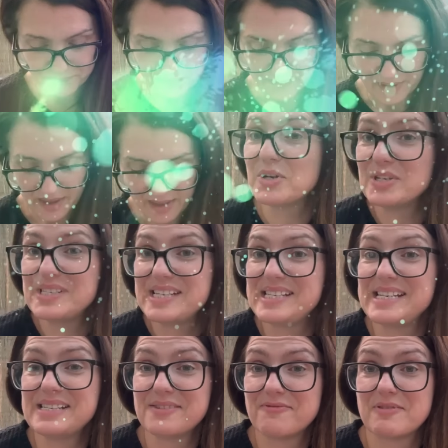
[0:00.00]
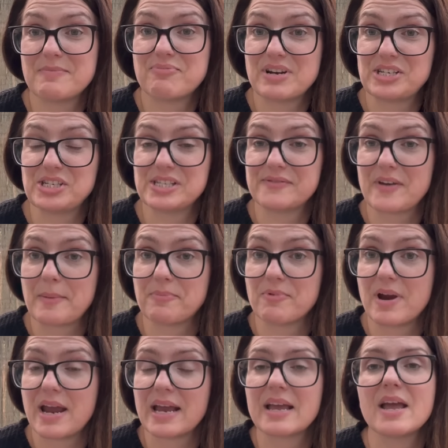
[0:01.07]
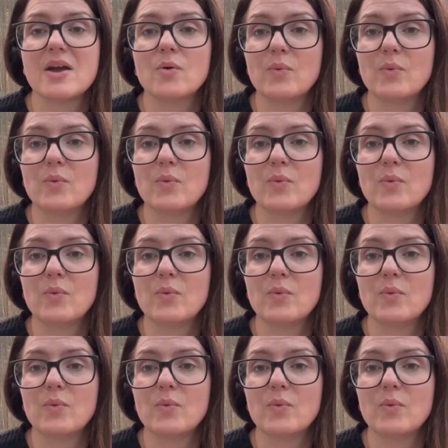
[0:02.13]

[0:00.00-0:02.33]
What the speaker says: So because this is a precious fabric,